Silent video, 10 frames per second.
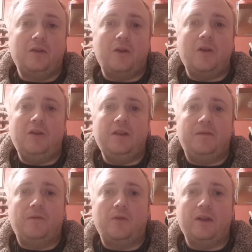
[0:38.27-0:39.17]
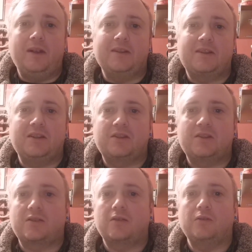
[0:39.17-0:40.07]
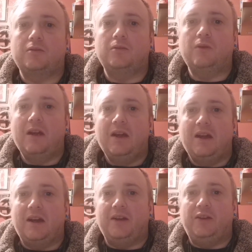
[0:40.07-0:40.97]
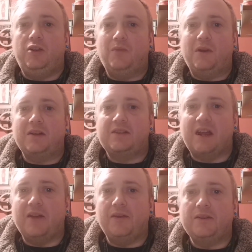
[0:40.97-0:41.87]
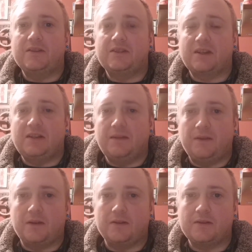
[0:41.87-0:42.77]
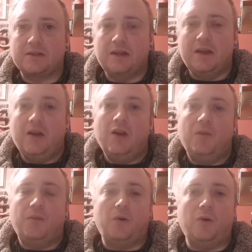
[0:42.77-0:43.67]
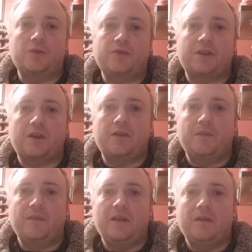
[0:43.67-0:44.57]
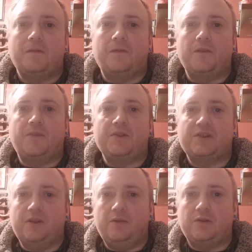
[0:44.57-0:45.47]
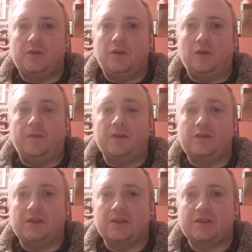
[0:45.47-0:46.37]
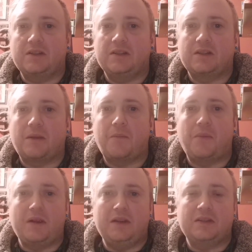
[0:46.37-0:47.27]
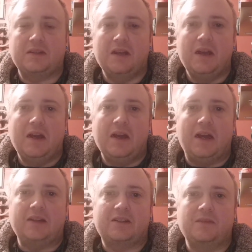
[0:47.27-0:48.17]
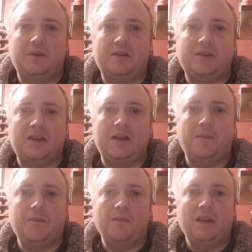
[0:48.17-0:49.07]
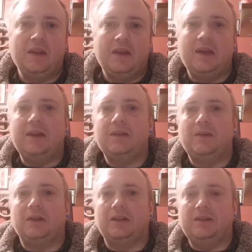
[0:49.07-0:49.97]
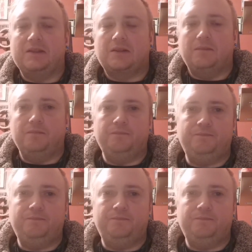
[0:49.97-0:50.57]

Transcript: not only for its historical and humanitarian significance, but also for the pursuit of justice, peace and stability in the Middle East.